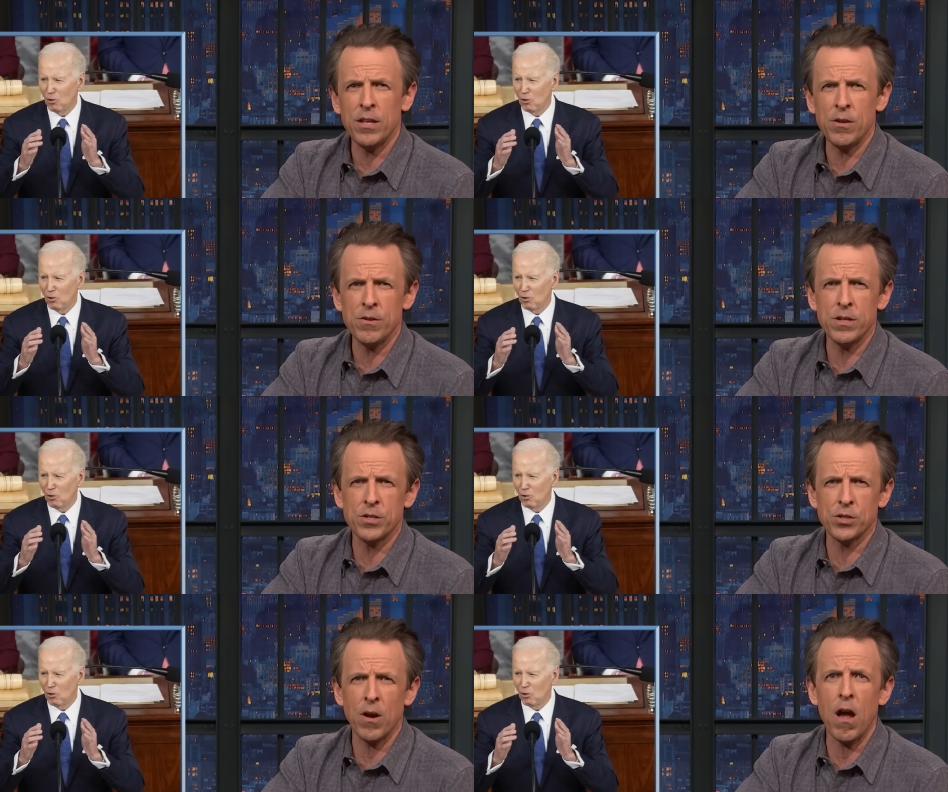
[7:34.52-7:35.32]
Speaker 1: of the Union
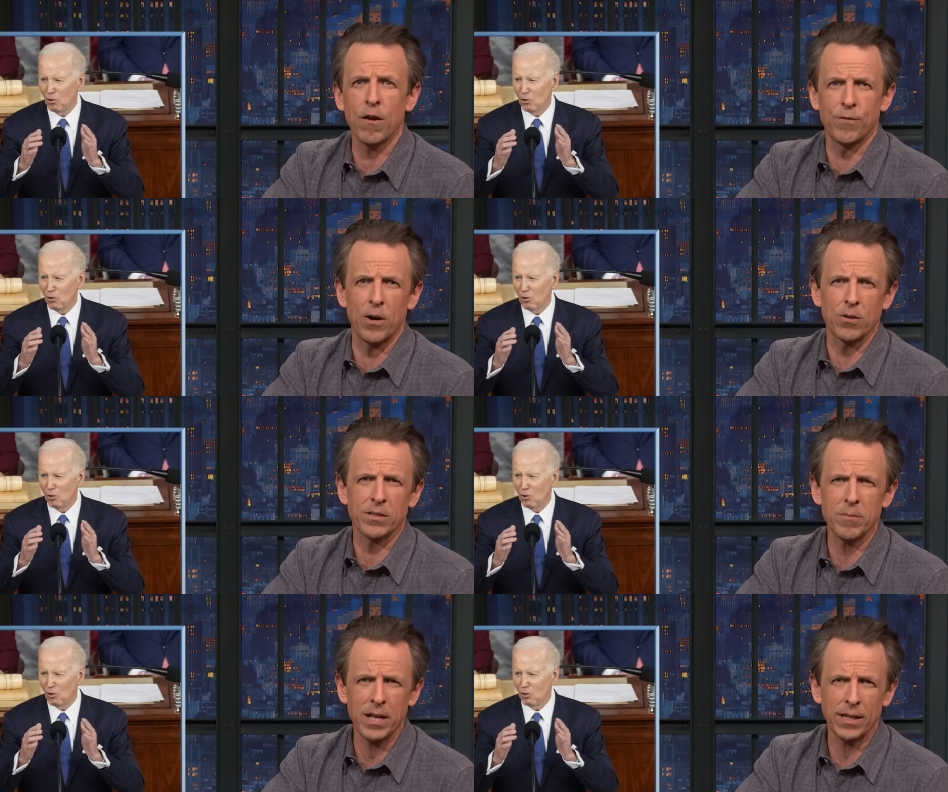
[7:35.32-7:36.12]
is strong,
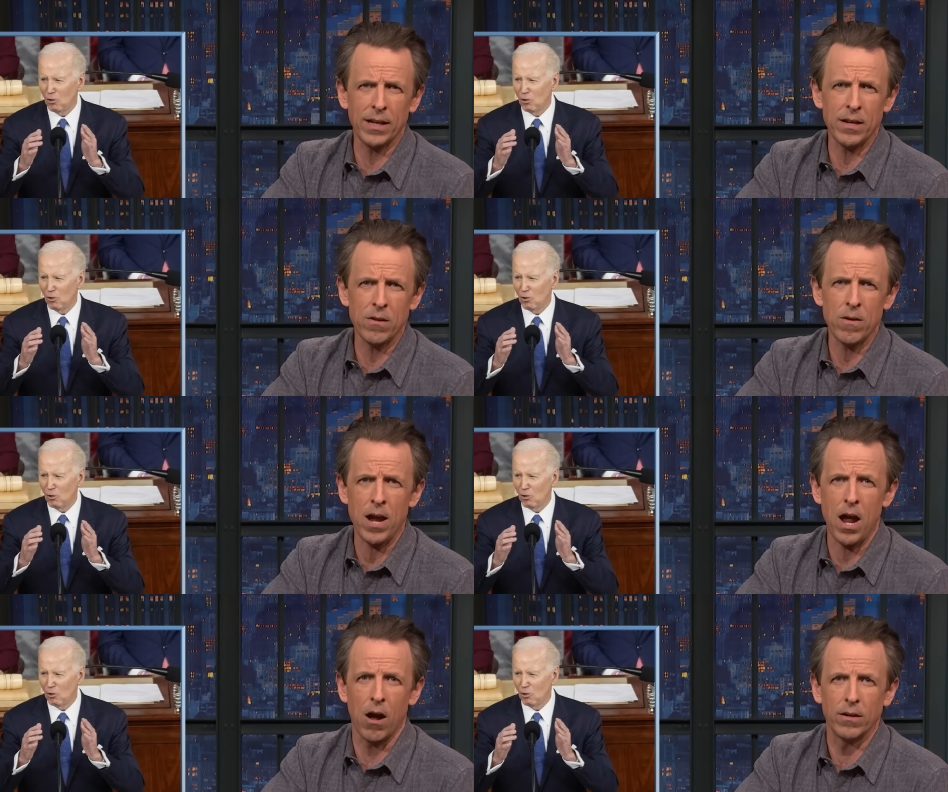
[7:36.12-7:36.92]
folks. I'm not kidding
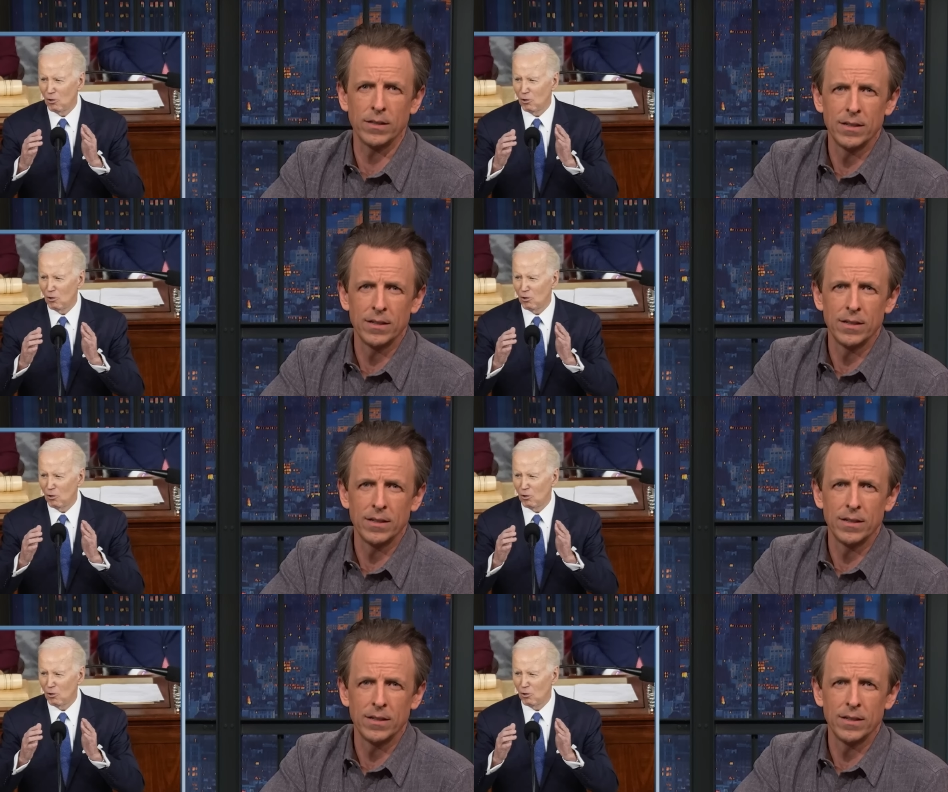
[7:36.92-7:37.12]
around.